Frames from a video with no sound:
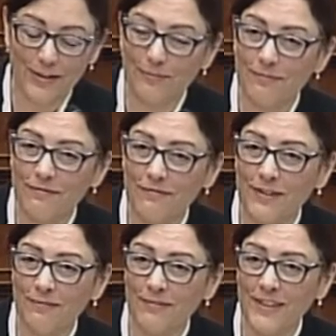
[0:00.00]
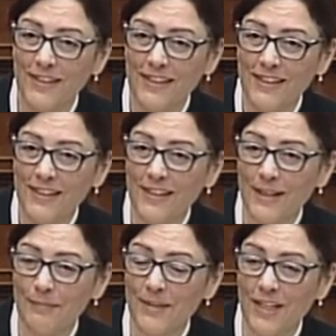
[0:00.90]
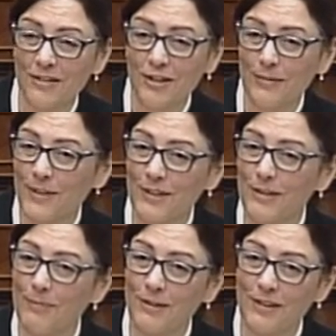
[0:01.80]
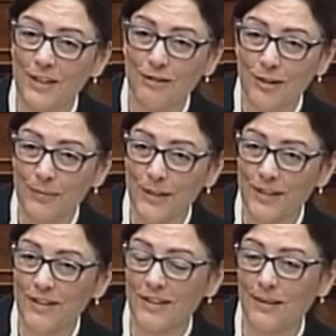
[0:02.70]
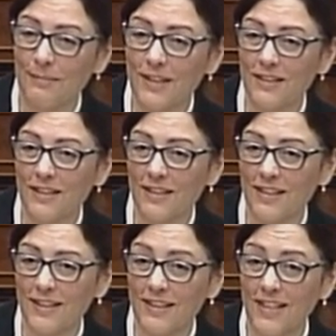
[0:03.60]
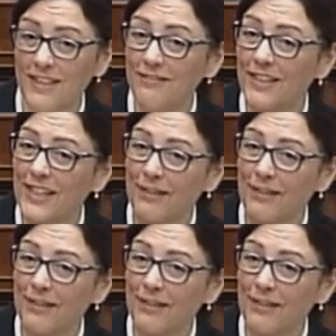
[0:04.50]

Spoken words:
from customers, both consumers and businesses, and even the